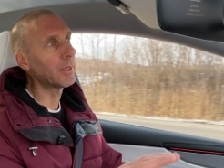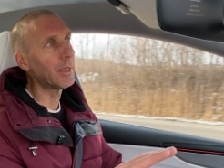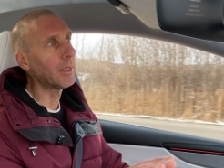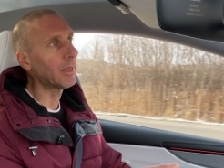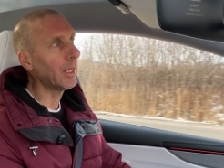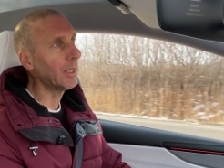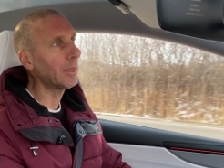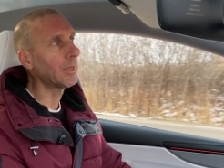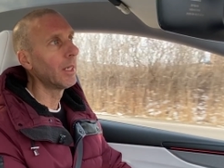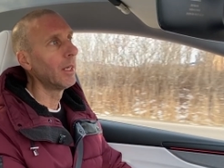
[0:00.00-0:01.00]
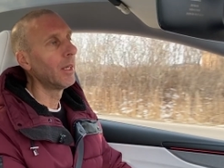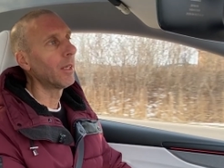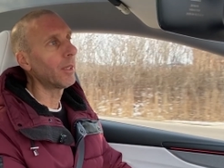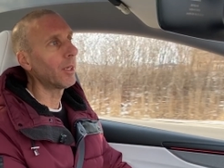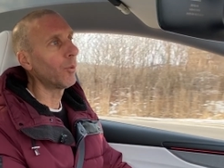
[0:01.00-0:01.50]
that he says
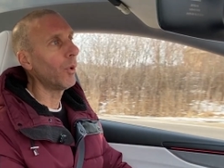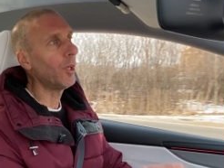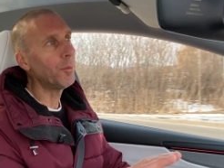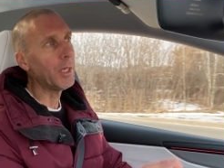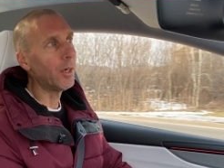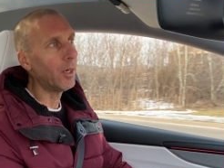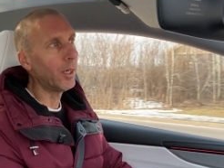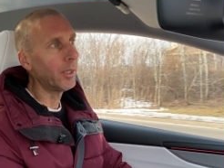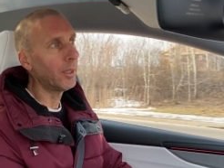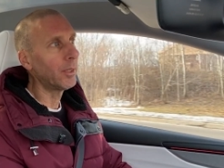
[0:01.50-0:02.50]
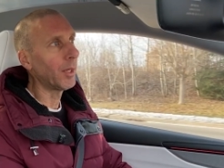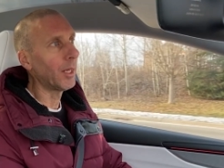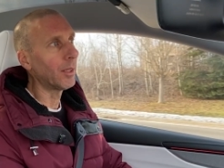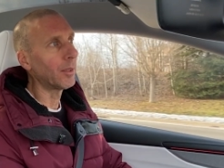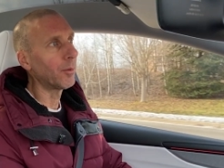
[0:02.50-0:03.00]
that are well beyond
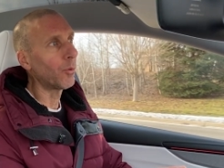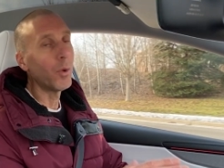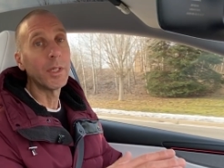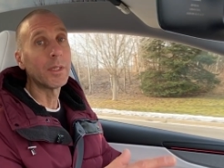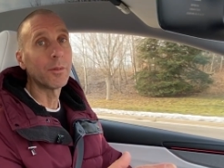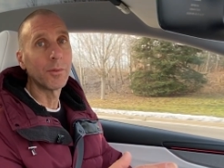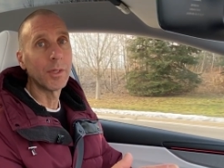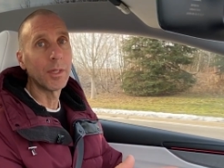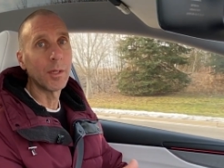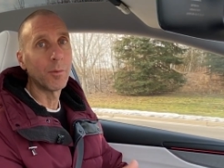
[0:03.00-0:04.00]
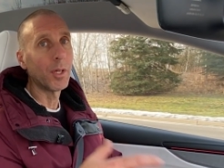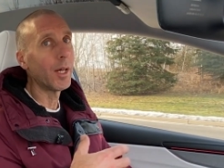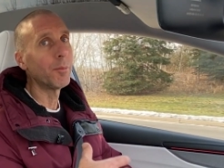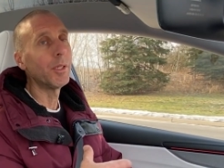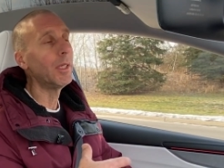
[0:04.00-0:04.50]
and quite different than what
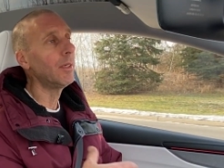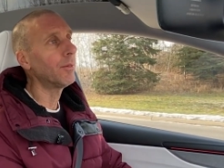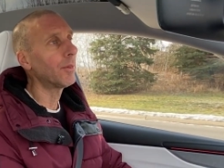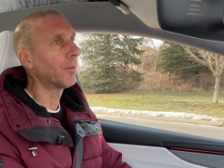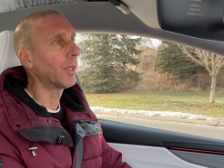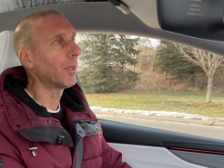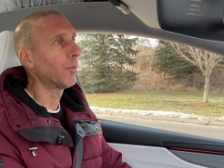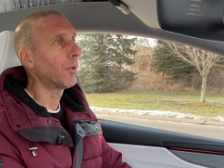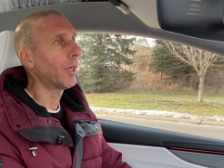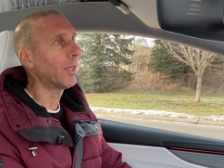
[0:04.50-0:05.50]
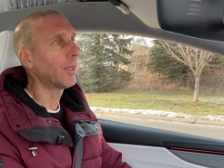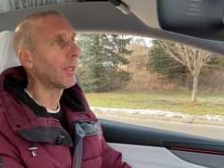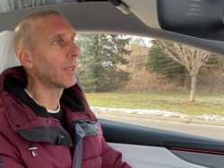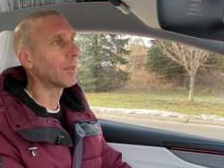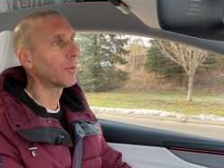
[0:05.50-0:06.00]
I believe and what I
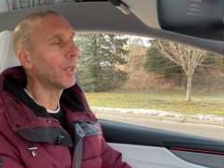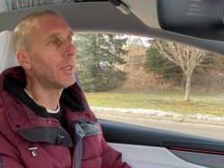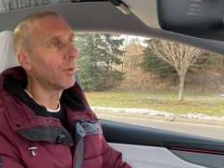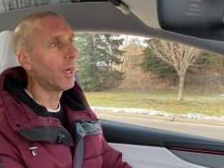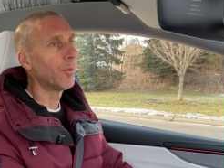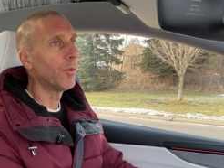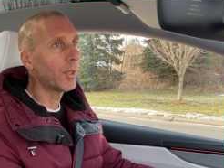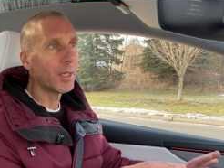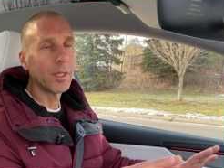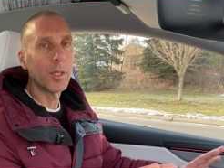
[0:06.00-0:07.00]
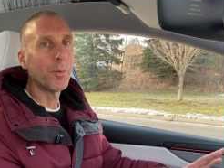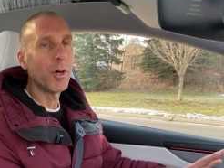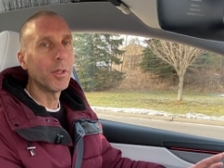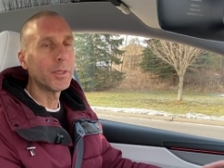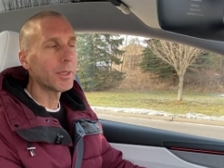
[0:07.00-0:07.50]
think is right. I won't get into the
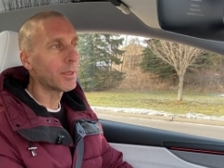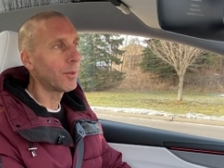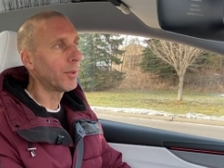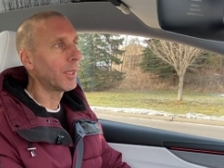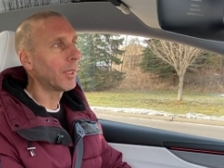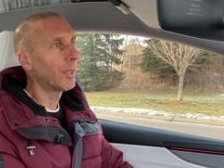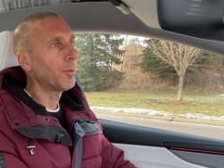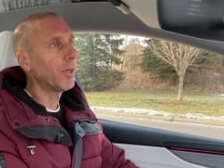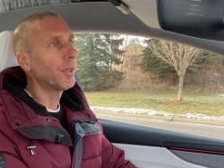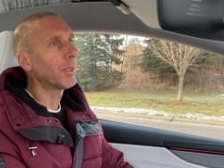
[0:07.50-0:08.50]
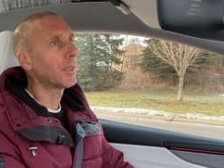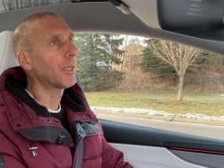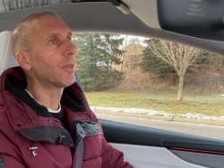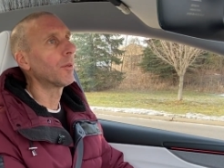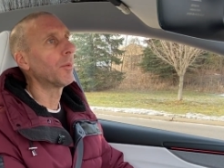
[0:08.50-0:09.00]
politics. I don't want to get into politics
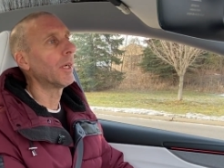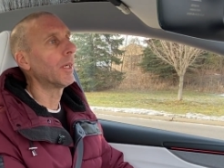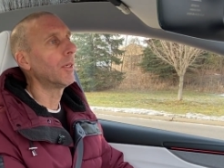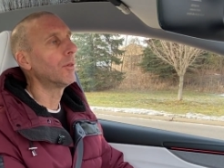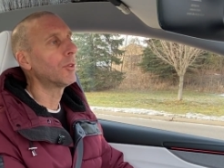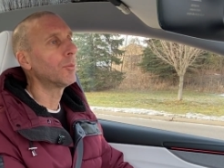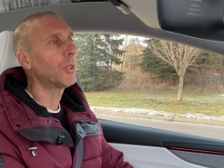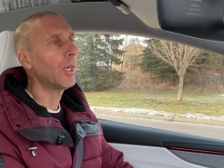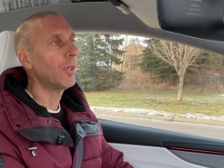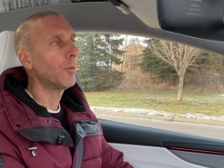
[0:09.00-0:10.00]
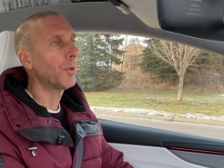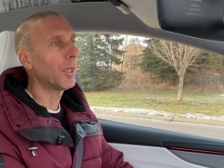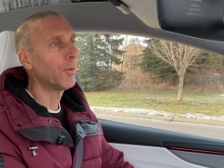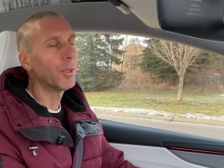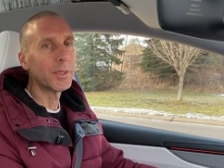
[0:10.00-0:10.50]
here on my YouTube channel, but
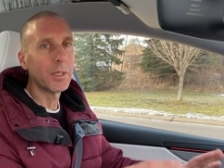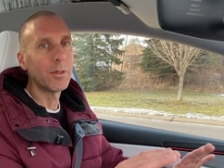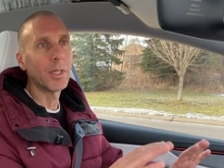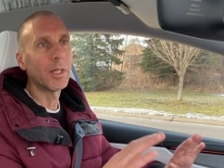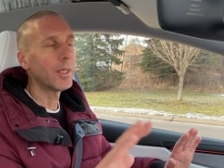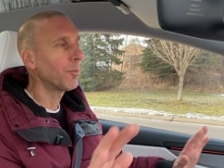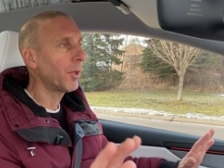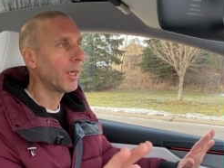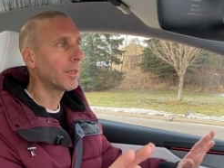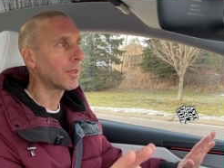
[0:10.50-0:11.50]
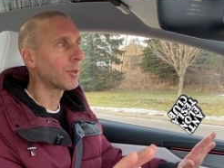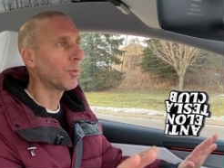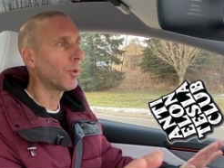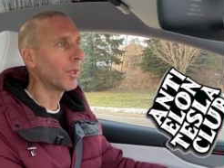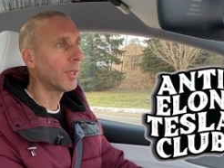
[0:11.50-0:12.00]
I will tell you that I didn't buy it to
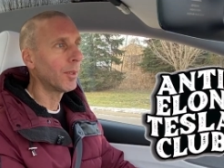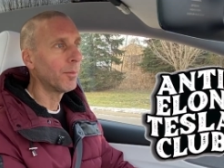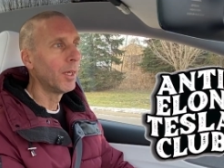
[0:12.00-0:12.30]
support him.